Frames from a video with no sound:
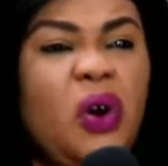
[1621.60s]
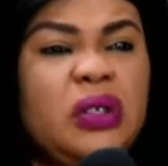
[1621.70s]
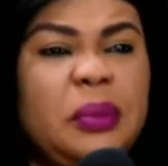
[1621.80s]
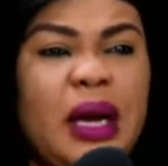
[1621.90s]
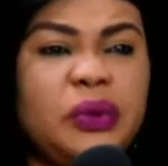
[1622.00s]

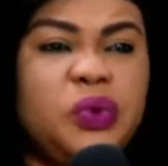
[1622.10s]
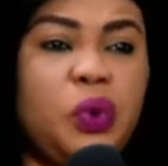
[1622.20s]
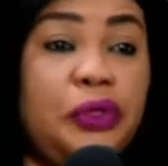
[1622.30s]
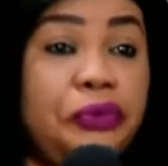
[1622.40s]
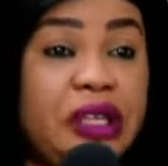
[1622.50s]
about 2
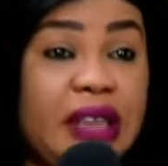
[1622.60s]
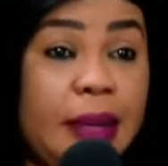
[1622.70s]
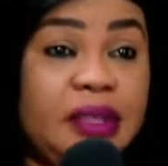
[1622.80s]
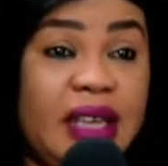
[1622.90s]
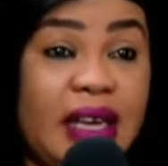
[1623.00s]
or 3
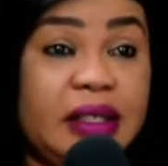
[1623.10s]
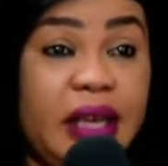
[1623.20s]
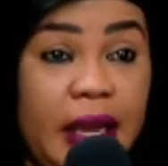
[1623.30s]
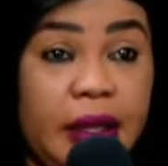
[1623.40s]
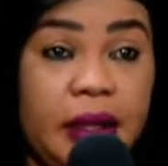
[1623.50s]
times that
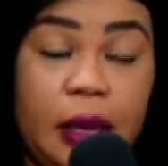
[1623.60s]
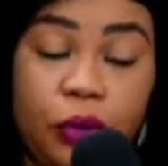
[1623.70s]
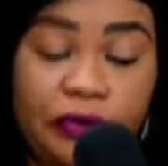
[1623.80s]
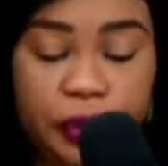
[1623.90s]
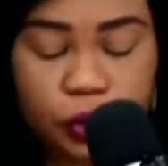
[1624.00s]
day. I'm
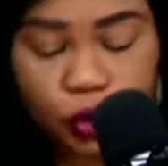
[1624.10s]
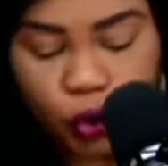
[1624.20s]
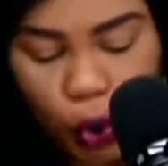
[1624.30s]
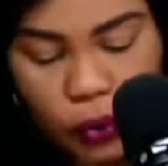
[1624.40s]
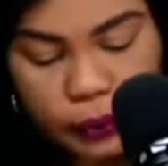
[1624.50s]
not very
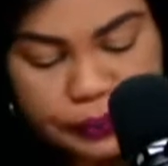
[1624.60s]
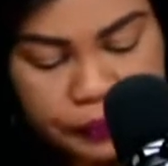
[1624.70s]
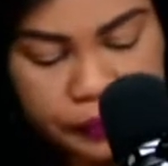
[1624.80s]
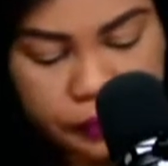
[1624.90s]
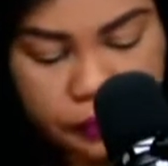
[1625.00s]
sure.
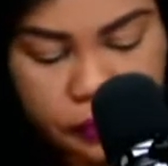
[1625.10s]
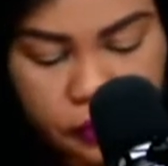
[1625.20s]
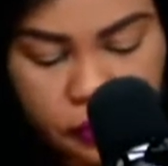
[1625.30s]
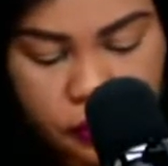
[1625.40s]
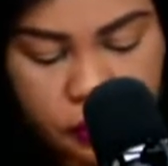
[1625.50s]

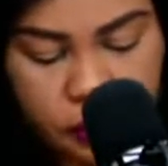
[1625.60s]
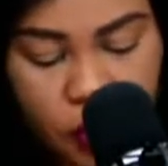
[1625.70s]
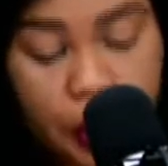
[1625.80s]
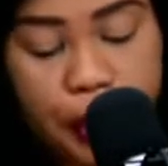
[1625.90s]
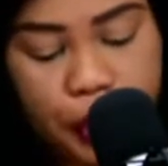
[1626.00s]

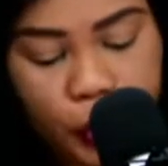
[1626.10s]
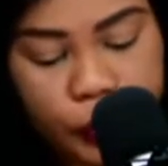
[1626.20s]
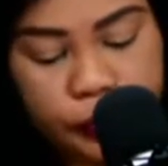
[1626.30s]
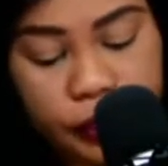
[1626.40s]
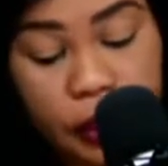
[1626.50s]
Okay,
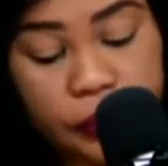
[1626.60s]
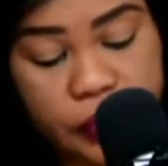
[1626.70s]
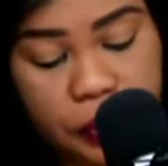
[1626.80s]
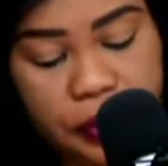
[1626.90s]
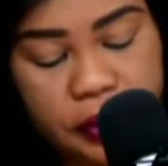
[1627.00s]
no, sorry.